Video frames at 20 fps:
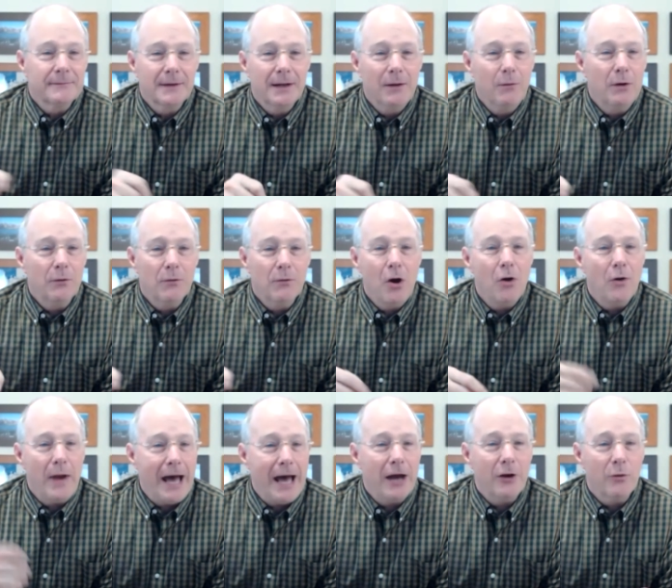and we wrote
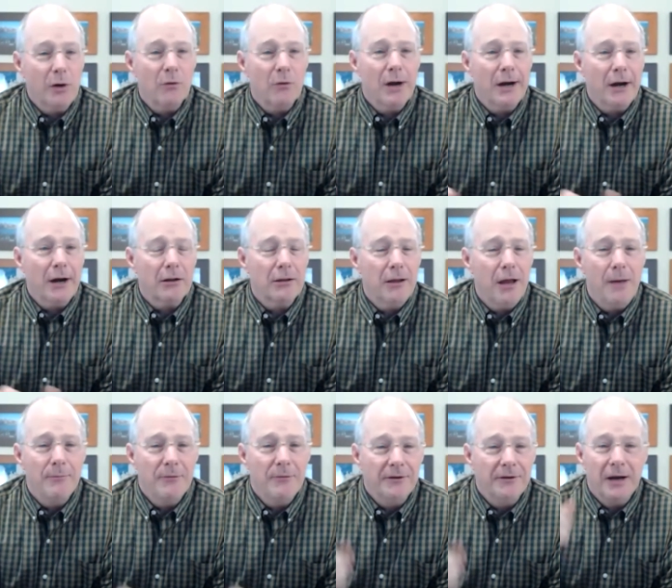how do we run our
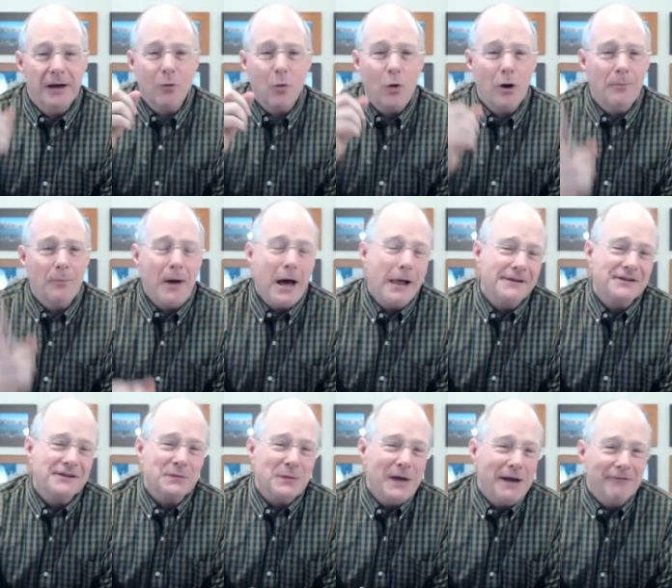club the number one
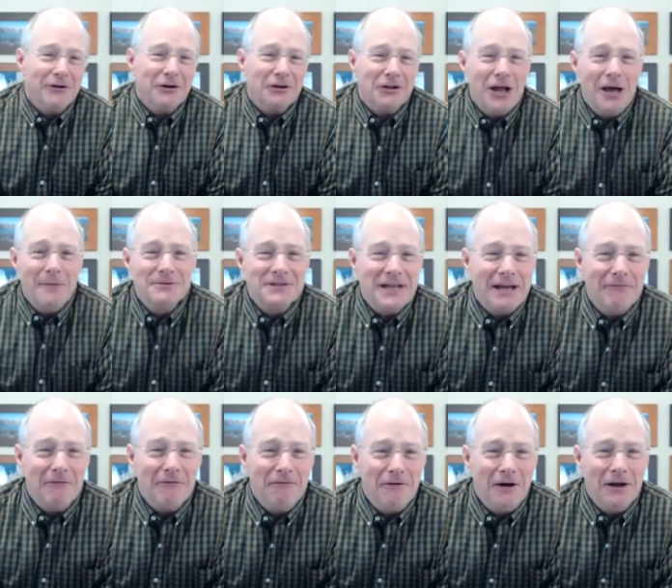policy we have in our club is to
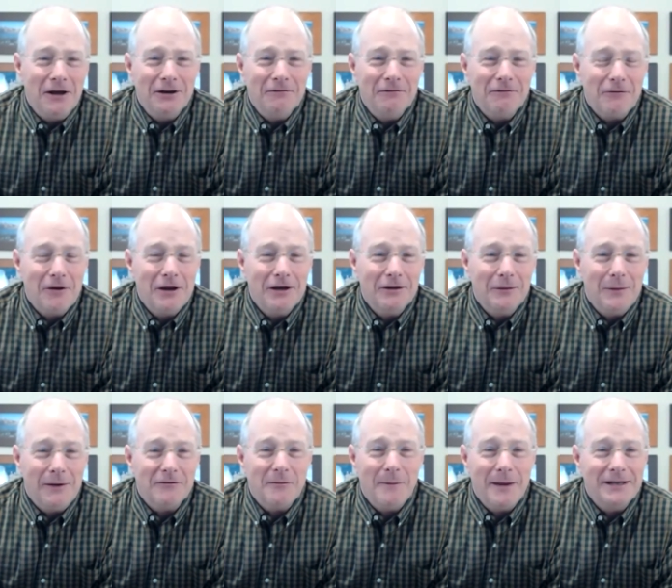have a fun and friendly
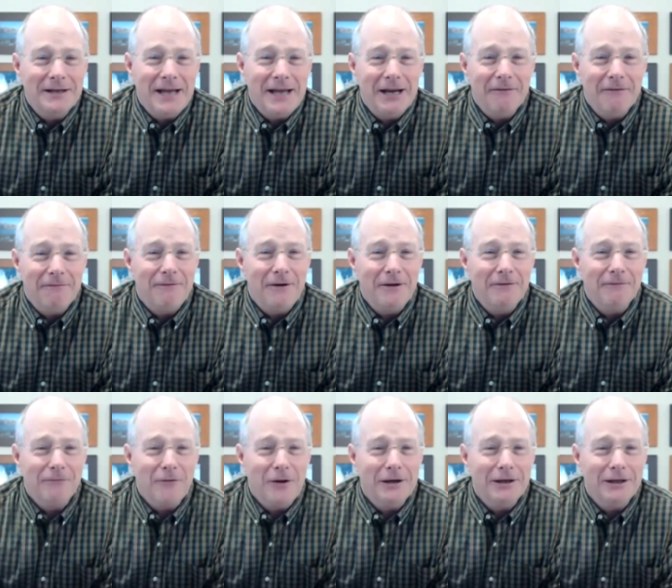we have to maintain a fun
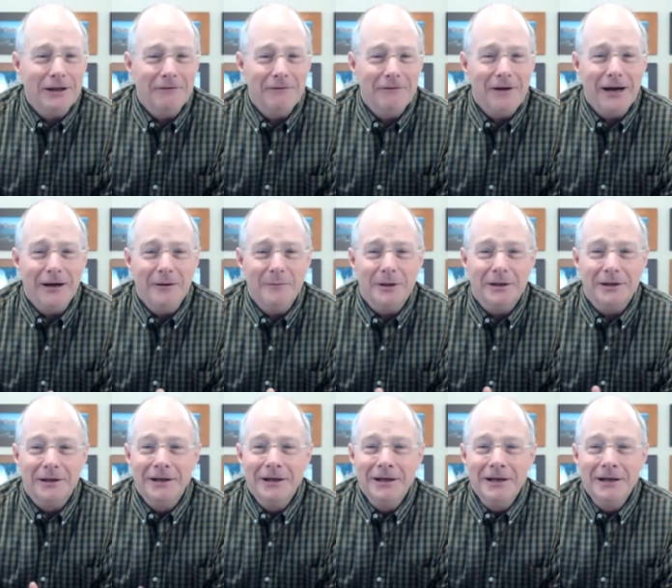friendly environment